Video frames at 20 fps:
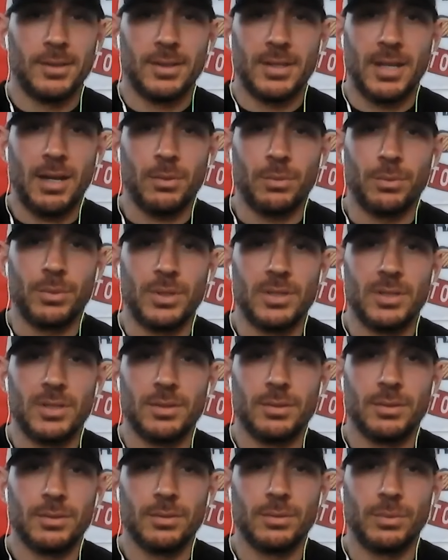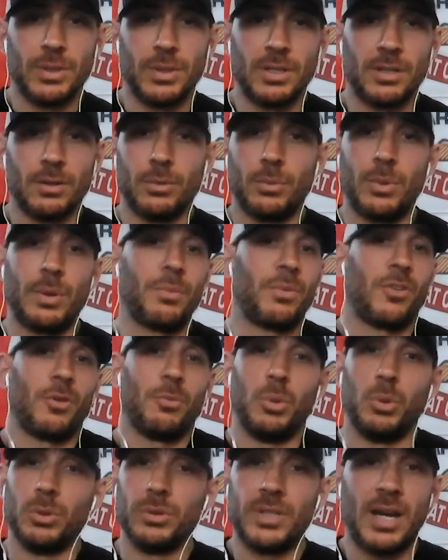we go in for
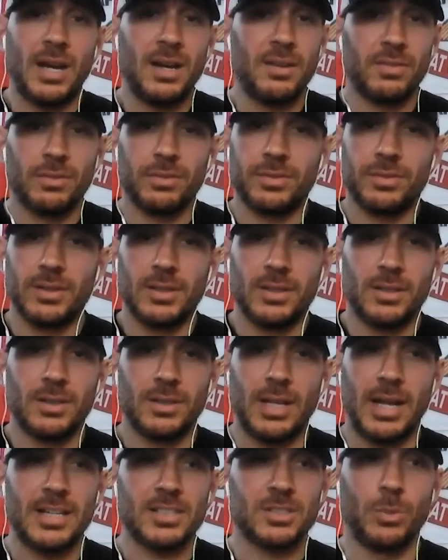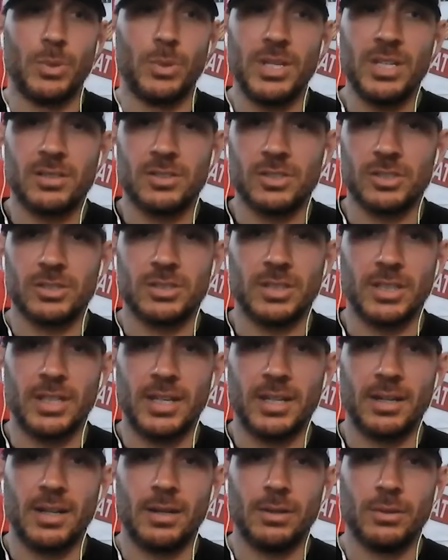a pool dive last week just to
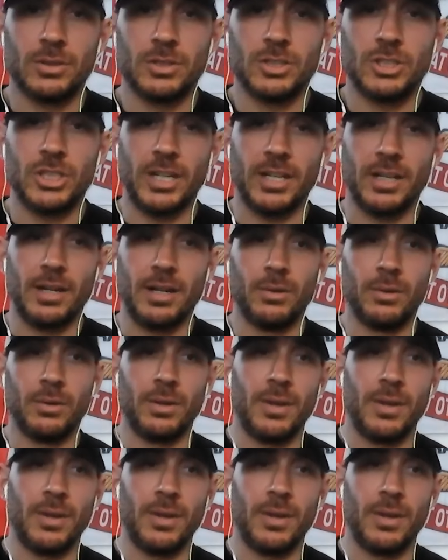get it out, shake it out.